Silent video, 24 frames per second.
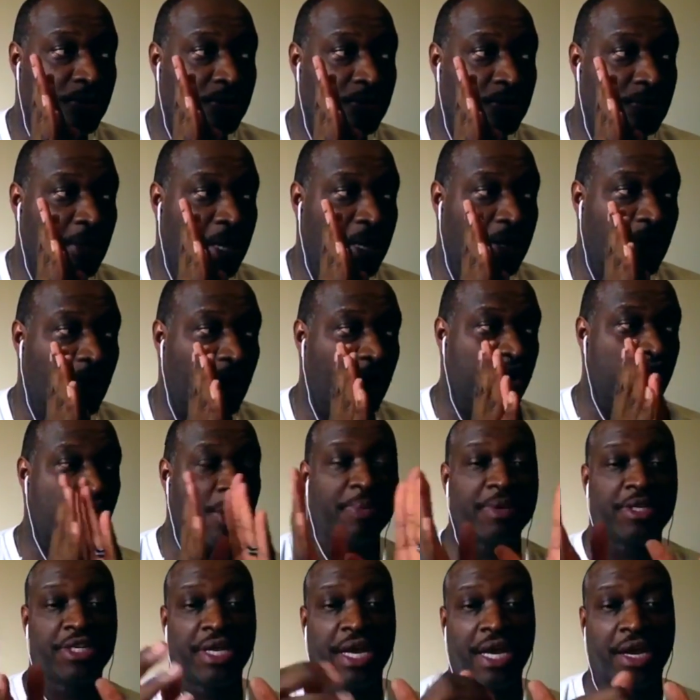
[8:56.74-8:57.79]
they call you up
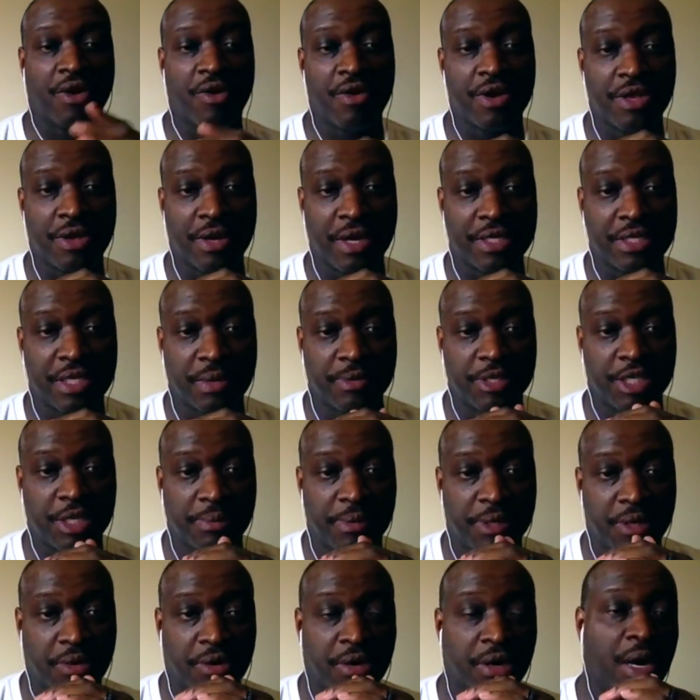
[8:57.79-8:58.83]
and check on you, and they say, "What you
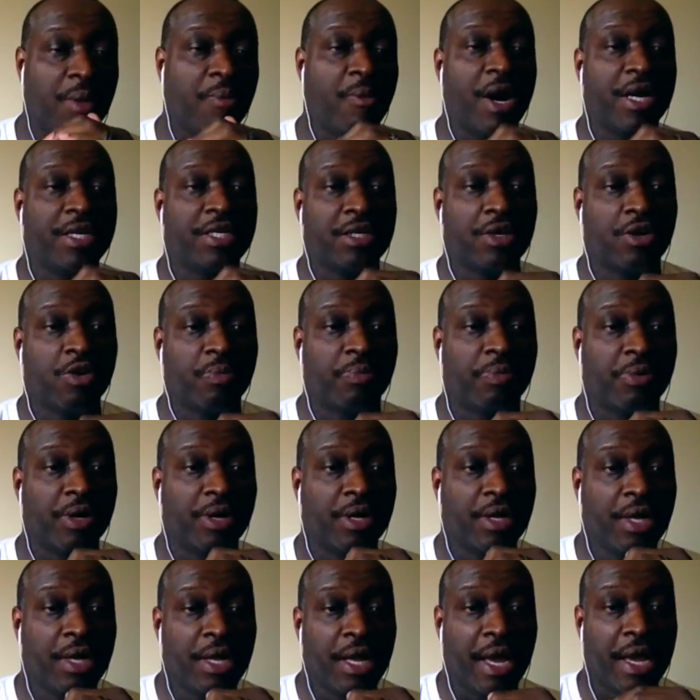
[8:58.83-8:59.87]
been doing?" "I'm watching Oprah,"
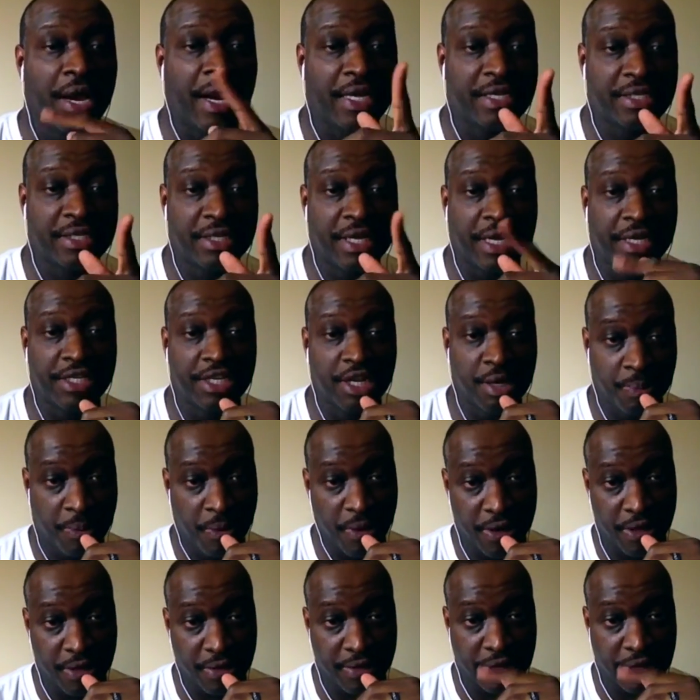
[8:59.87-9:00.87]
and they jump on you.